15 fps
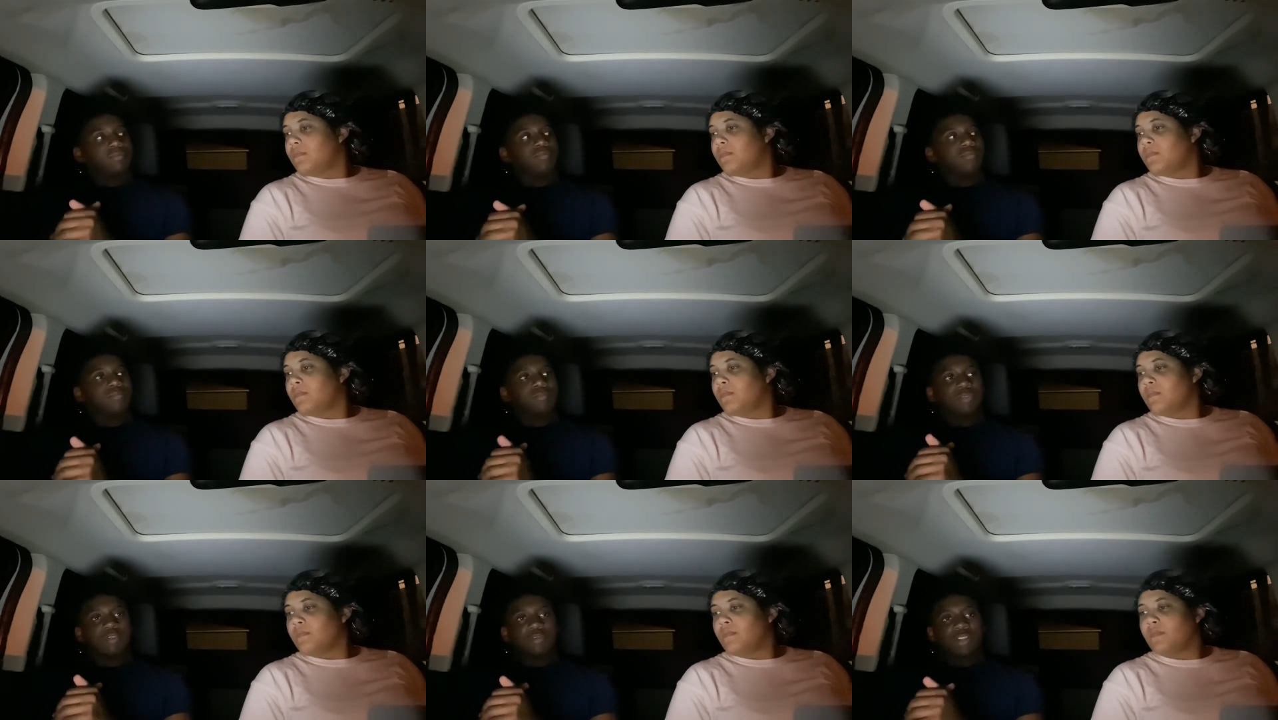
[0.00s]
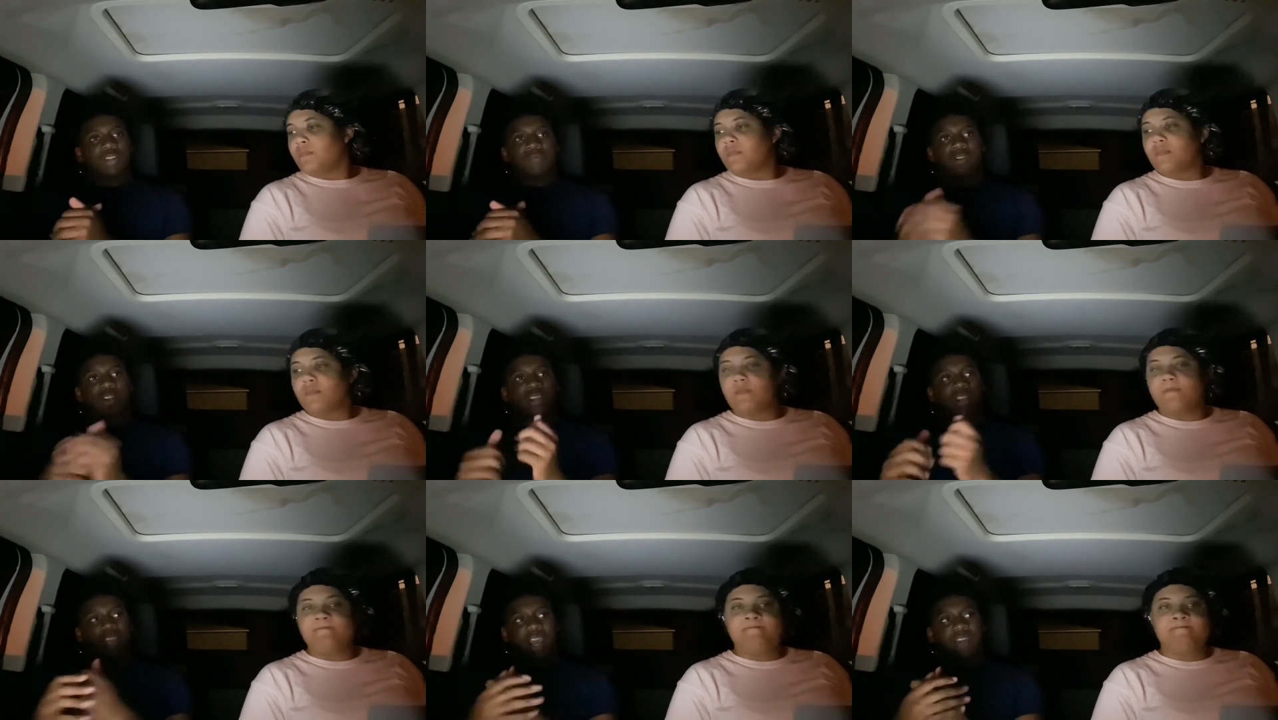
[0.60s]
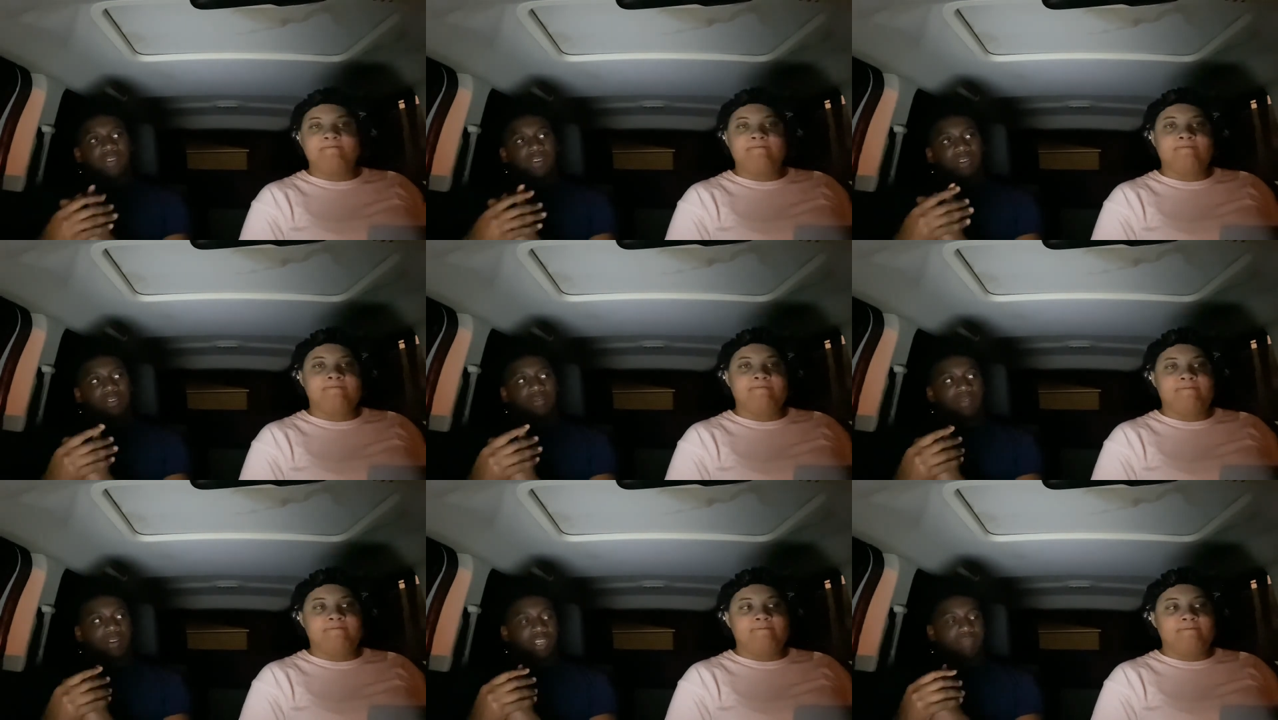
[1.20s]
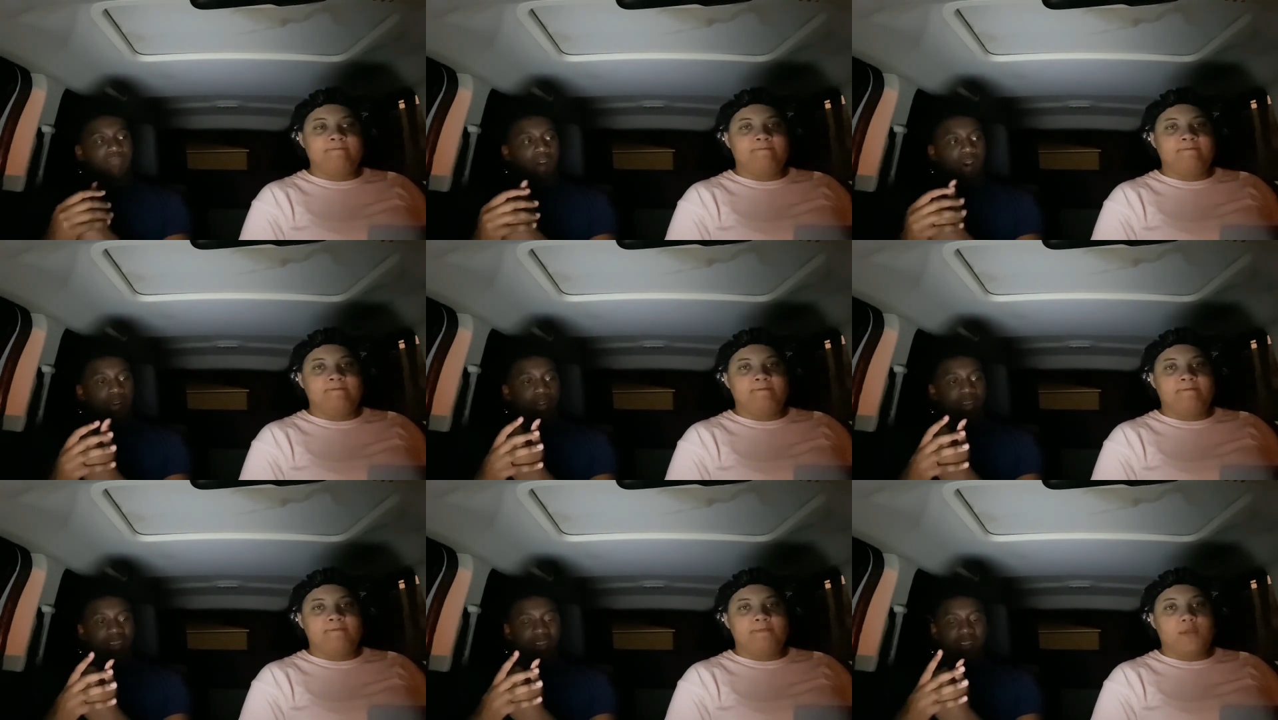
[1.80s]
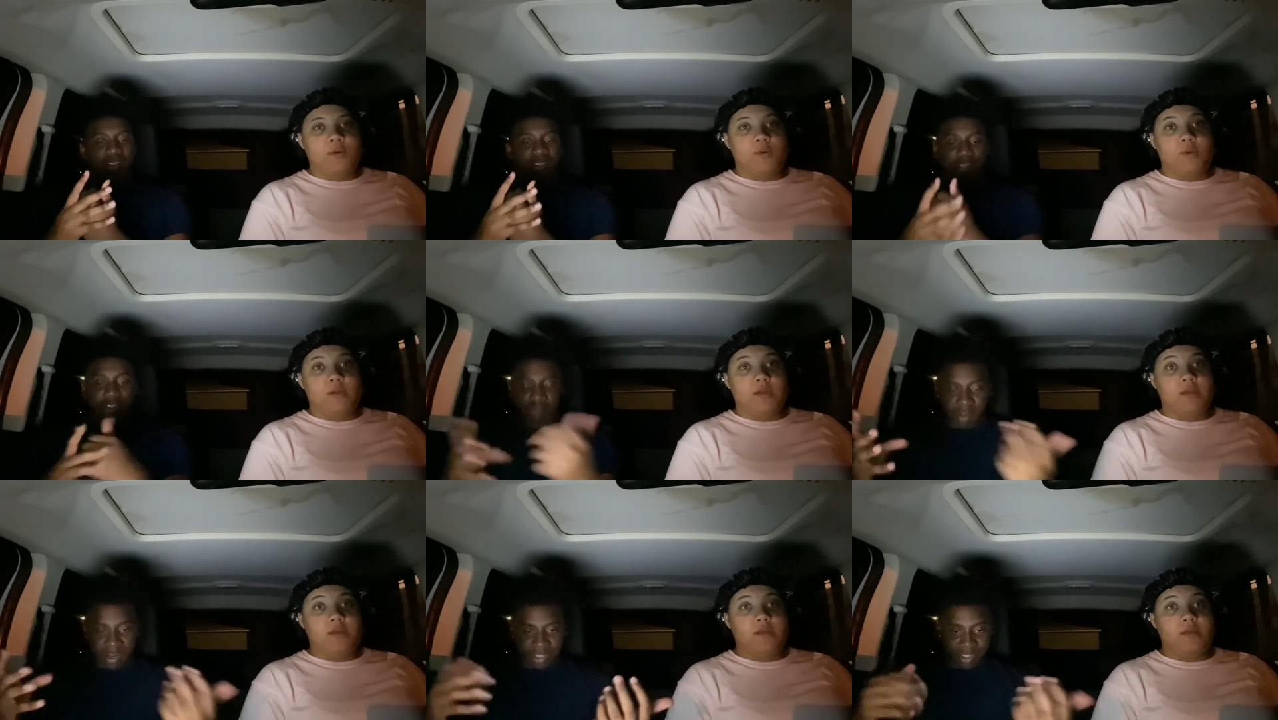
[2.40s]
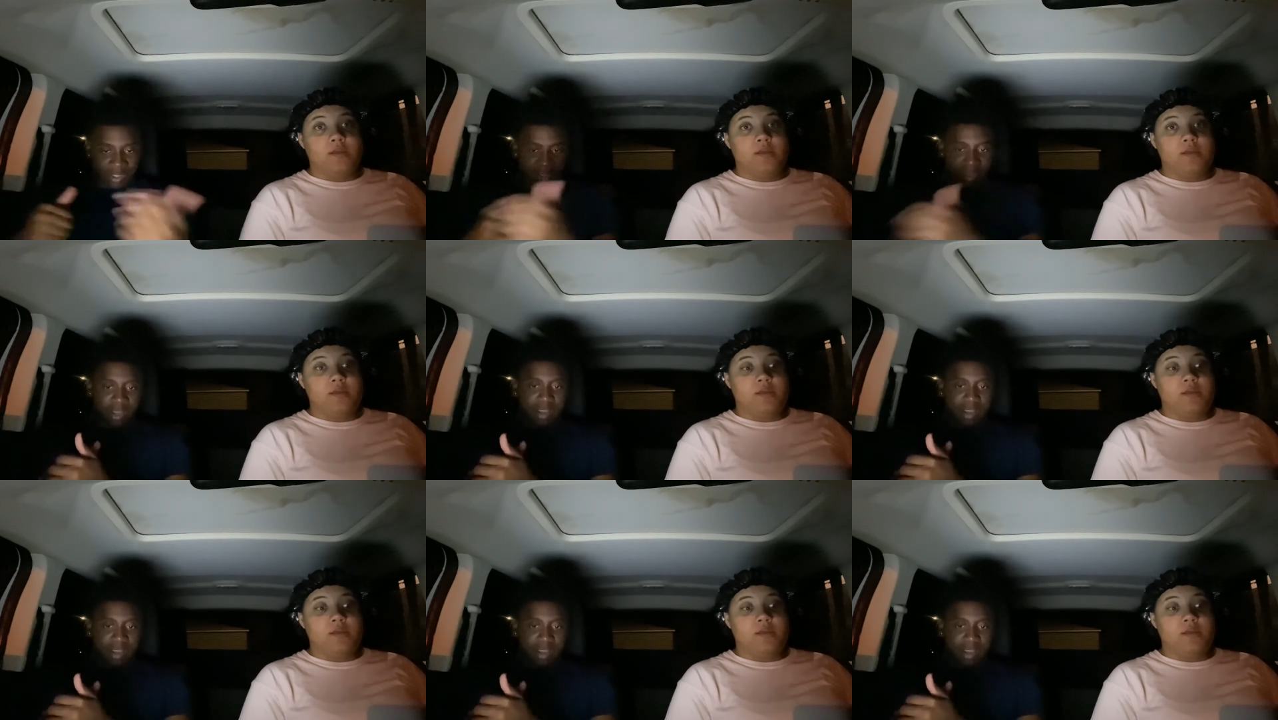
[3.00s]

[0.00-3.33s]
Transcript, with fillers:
Speaker 1: So she really didn't have nothing to do with it. He brought her into the situation.